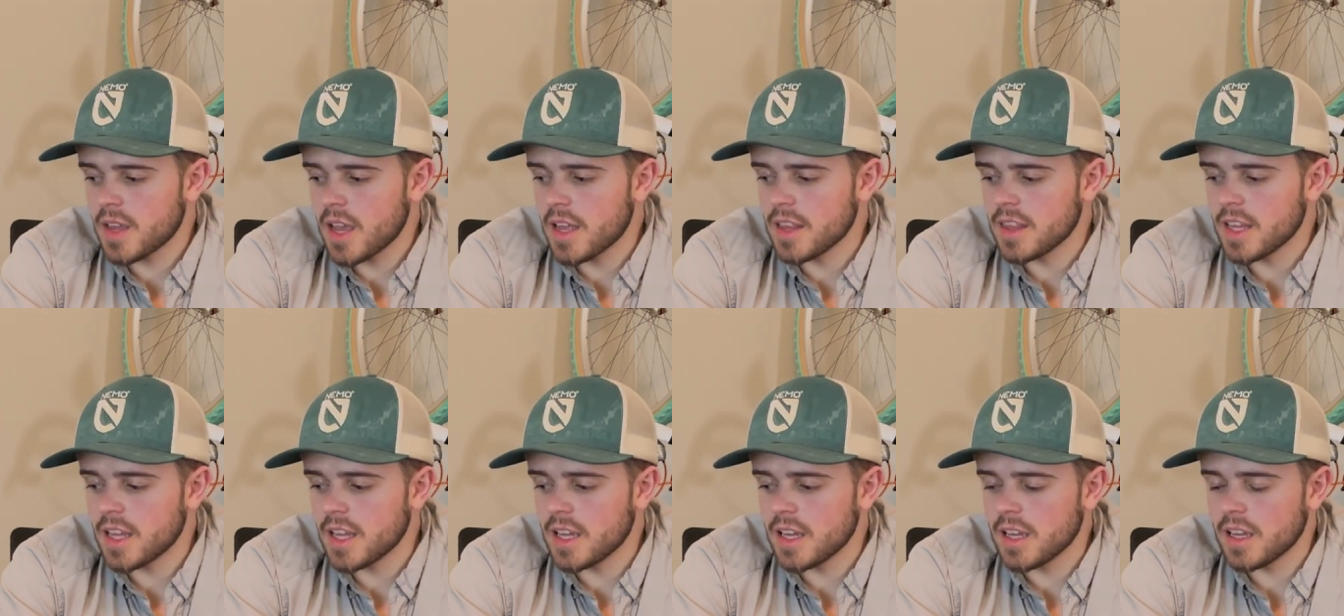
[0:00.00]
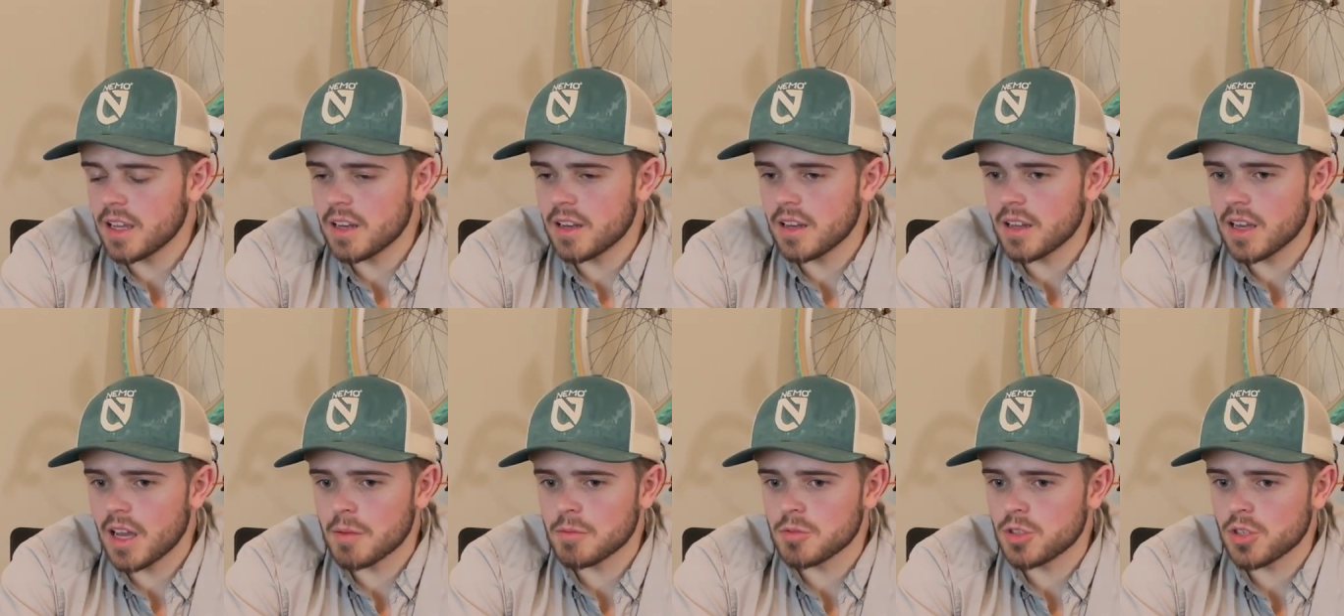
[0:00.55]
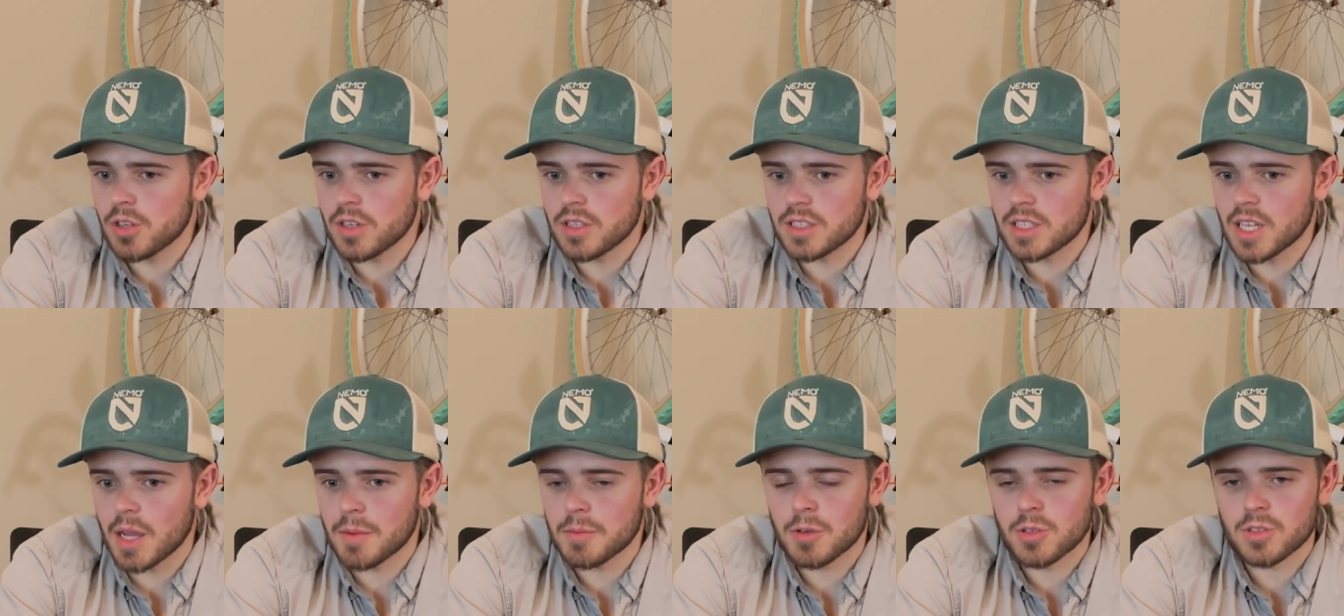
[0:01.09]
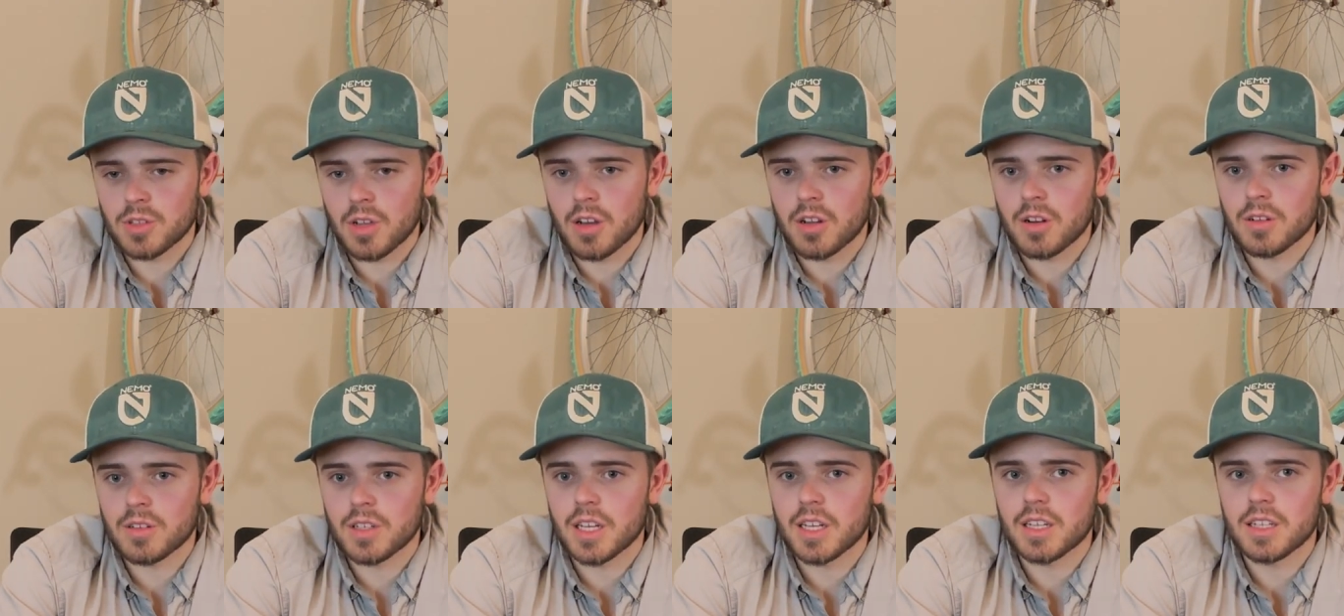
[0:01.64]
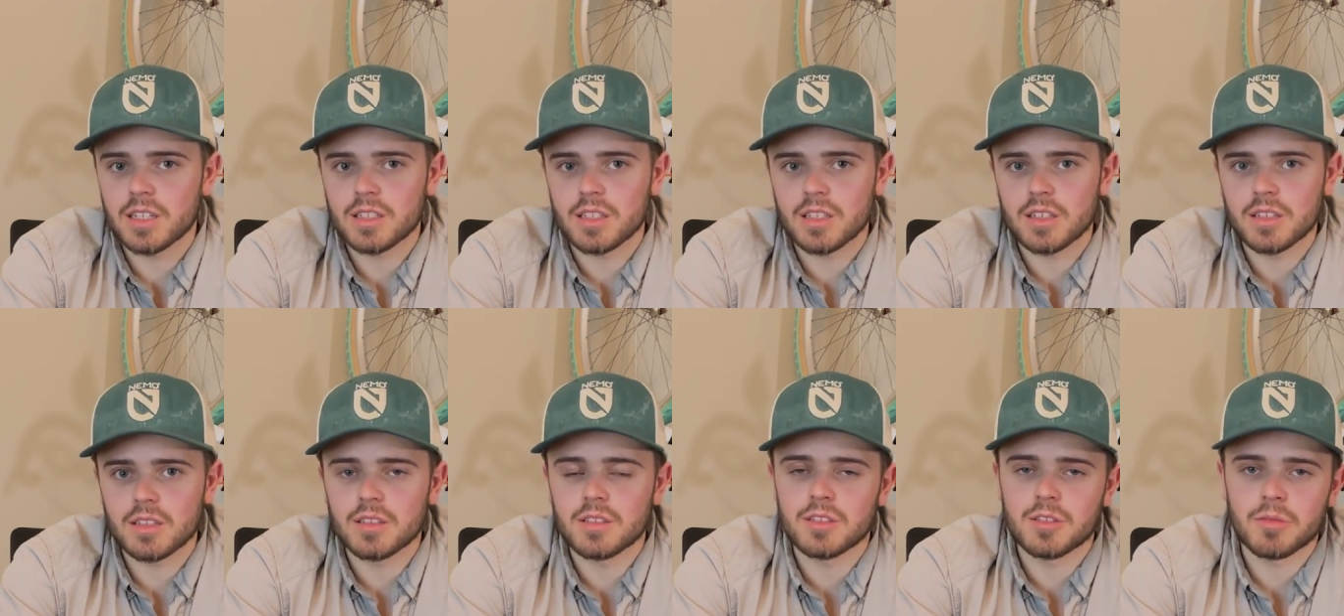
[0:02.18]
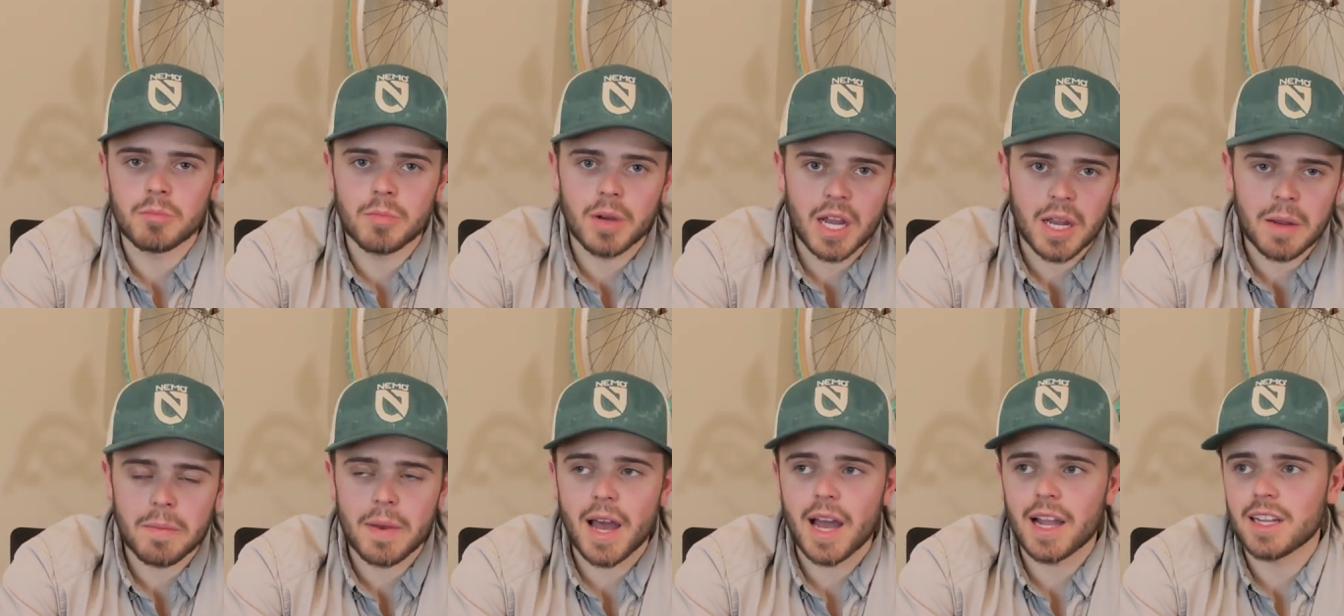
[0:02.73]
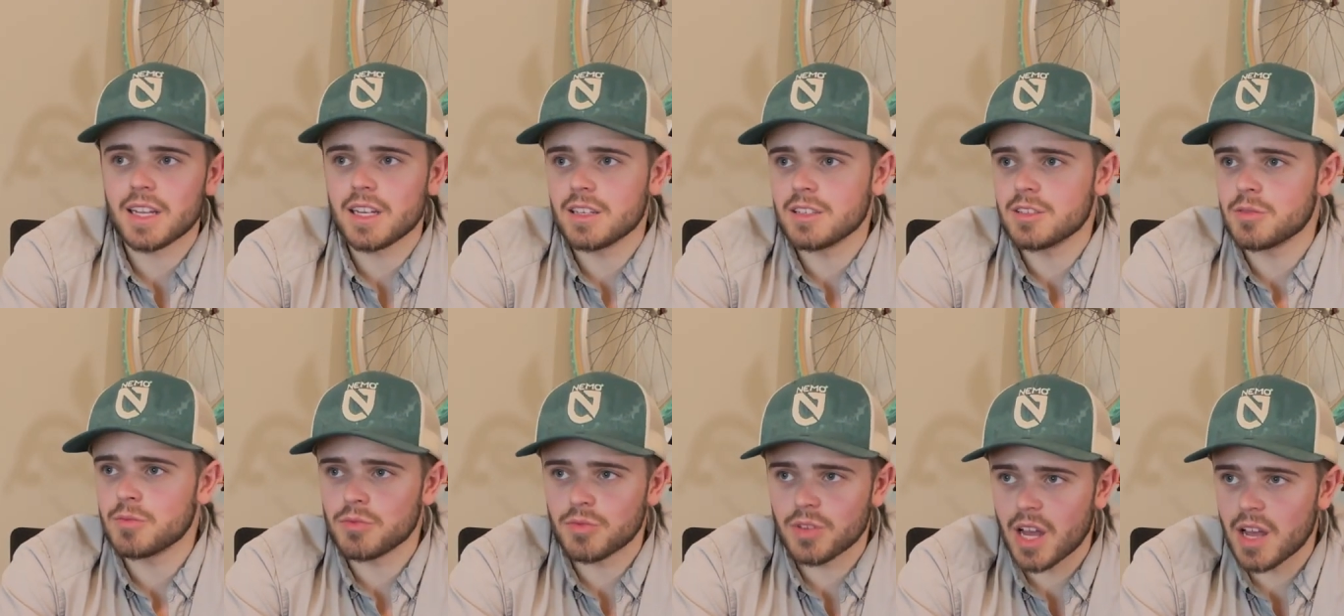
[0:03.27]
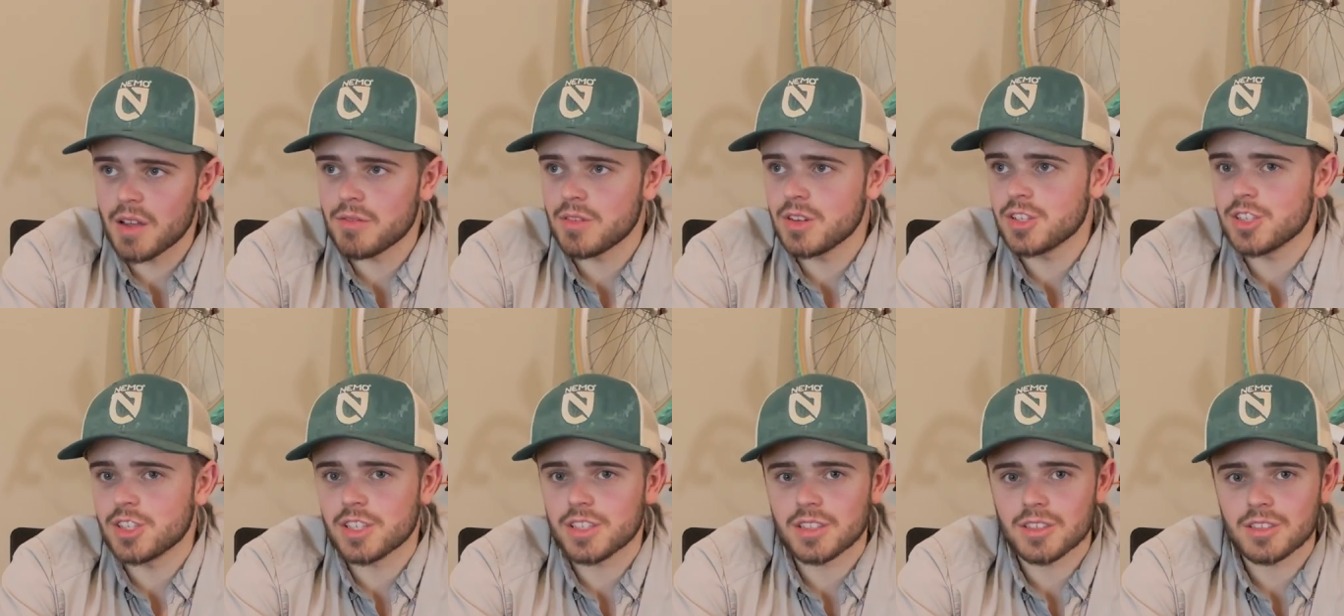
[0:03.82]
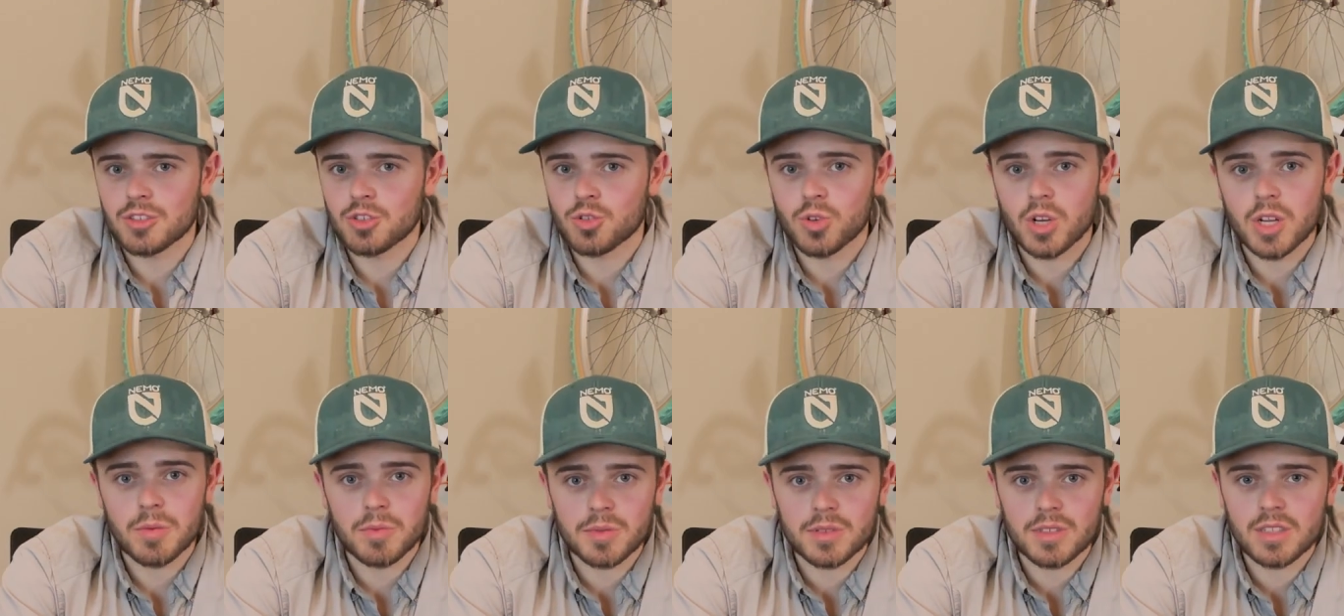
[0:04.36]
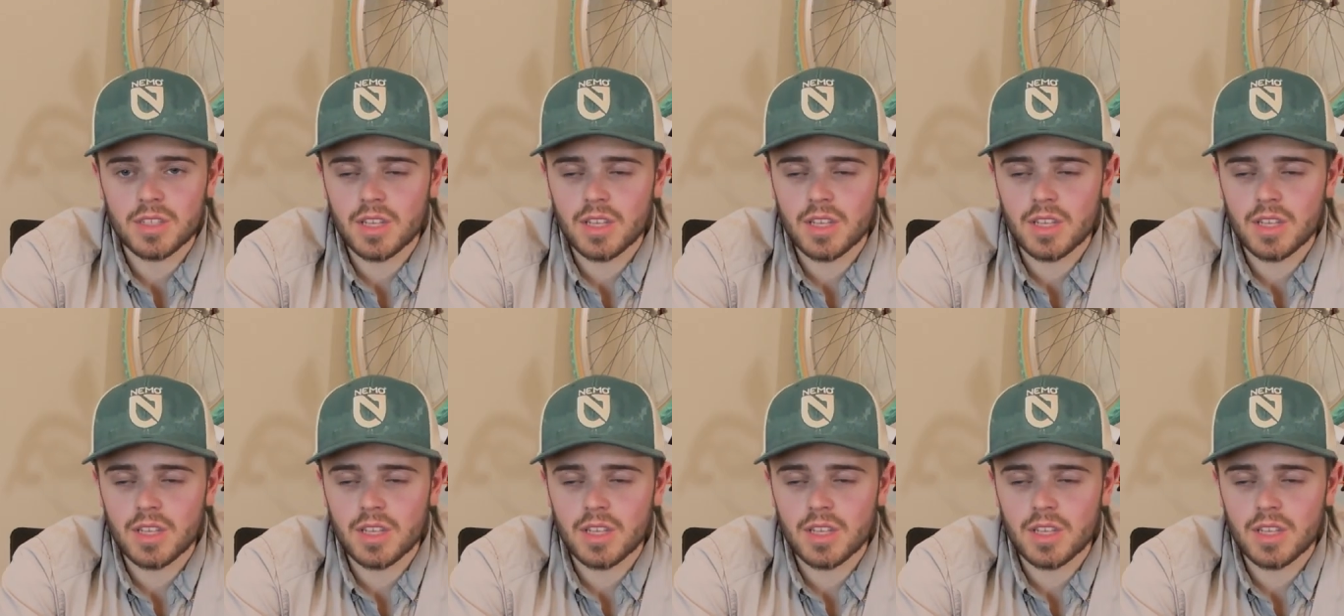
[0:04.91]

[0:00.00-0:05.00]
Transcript: And then I'm sure as time goes on, I'll get into some bike packing, some fly fishing trips.